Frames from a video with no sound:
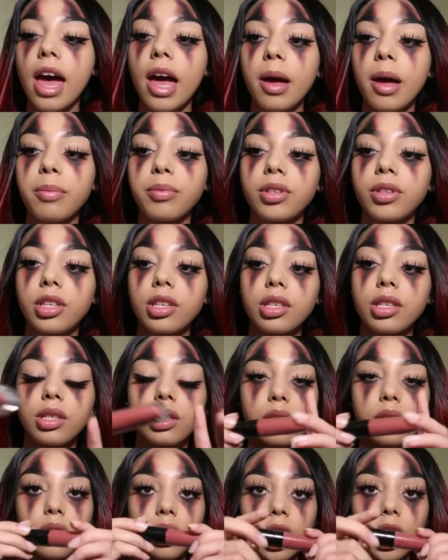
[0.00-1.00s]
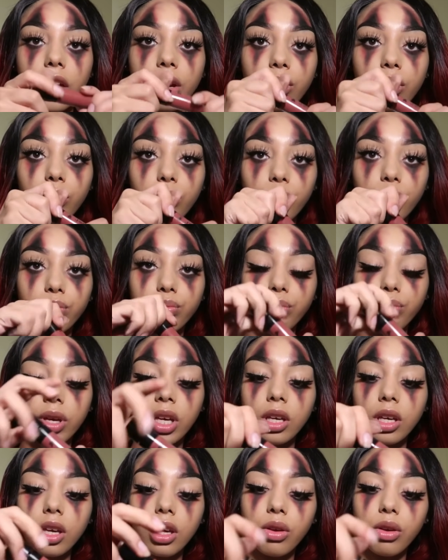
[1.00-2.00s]
have this like
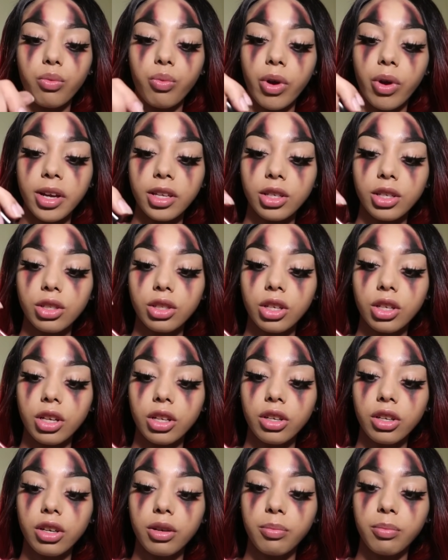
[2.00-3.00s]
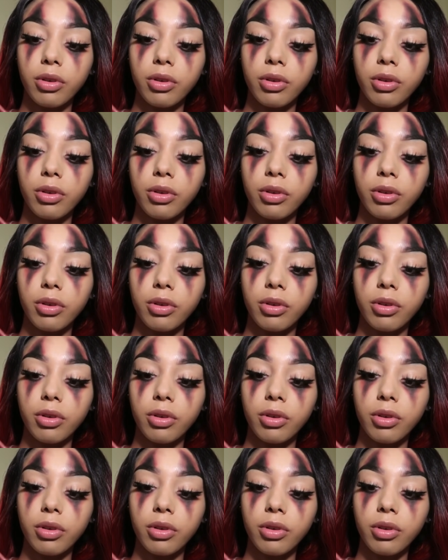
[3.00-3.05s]
pinky reddish color,